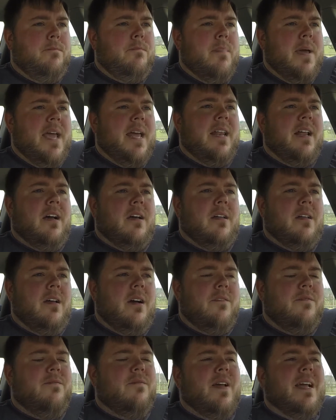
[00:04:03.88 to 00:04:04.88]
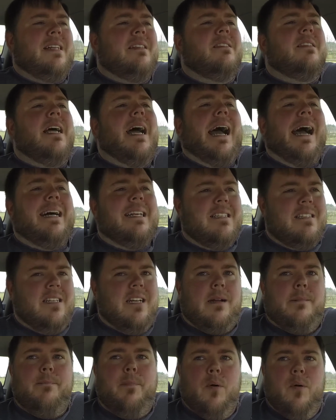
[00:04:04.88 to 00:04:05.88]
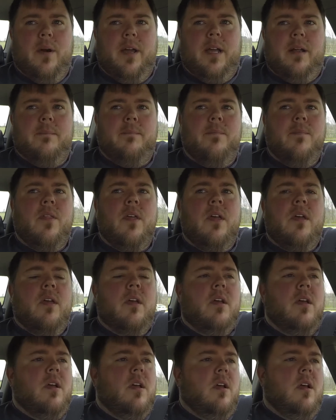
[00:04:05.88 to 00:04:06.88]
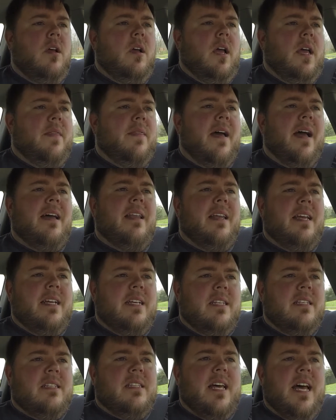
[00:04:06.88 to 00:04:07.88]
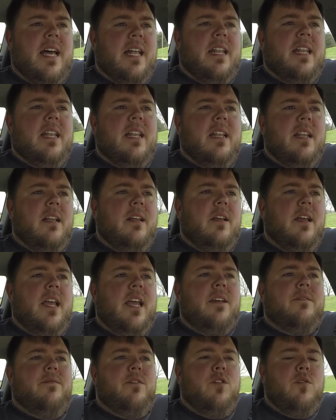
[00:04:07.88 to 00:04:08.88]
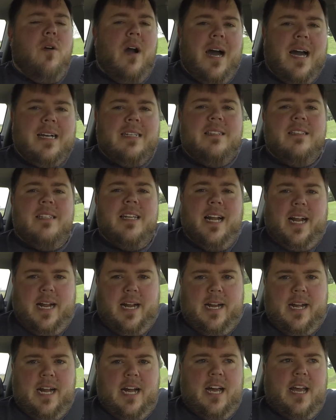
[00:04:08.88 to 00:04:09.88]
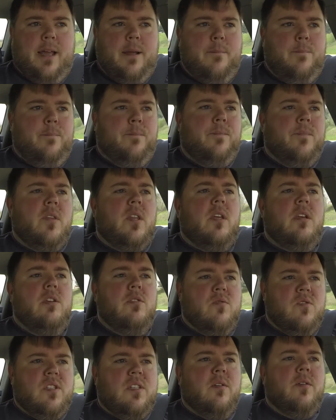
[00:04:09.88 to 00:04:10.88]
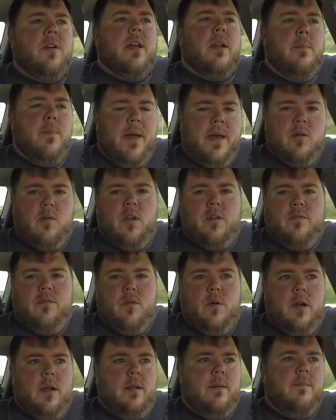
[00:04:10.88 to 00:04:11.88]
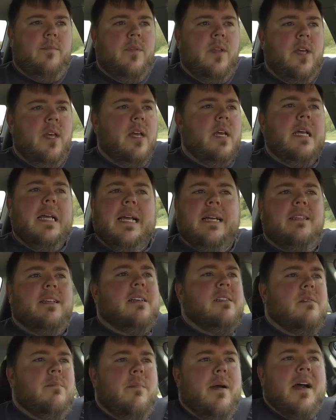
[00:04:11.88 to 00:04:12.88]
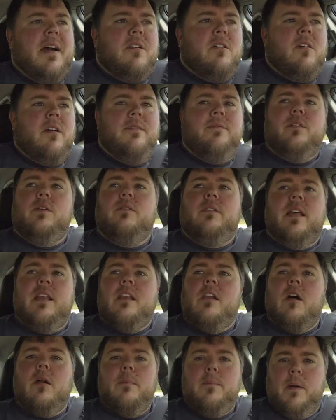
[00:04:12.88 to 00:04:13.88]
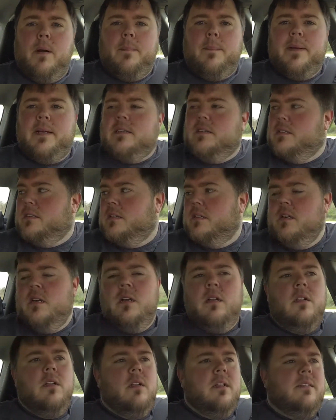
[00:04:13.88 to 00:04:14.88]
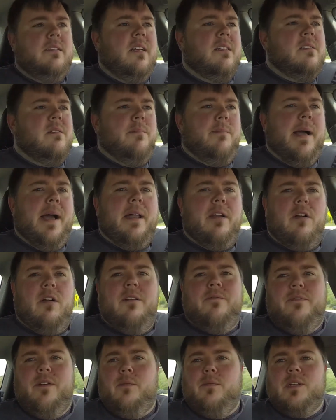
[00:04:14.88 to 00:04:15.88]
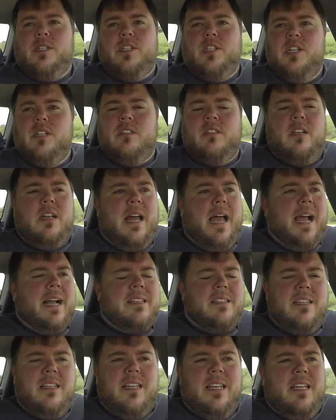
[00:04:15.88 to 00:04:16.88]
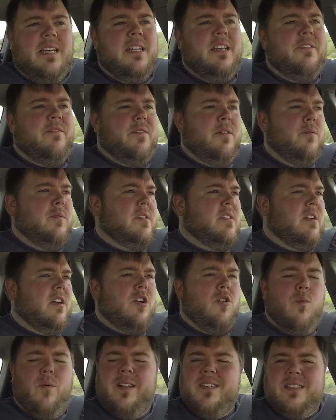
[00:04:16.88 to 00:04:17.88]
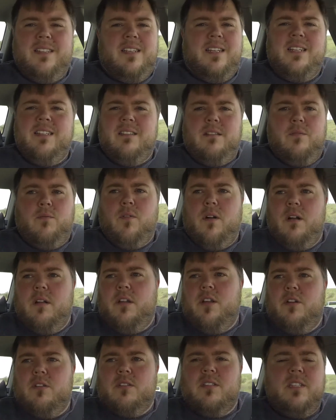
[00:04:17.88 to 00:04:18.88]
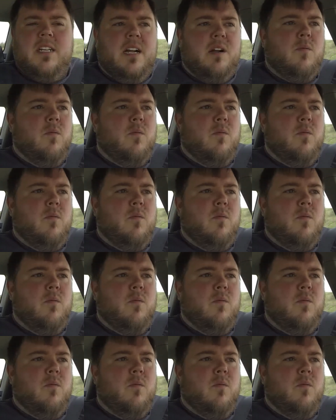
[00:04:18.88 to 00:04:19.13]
made a fantastic point, and that is that if you high stick a guy, you still get a penalty for it. It doesn't matter if you did it on purpose. It doesn't matter if it was just an accident, if it was a coincidence of where your stick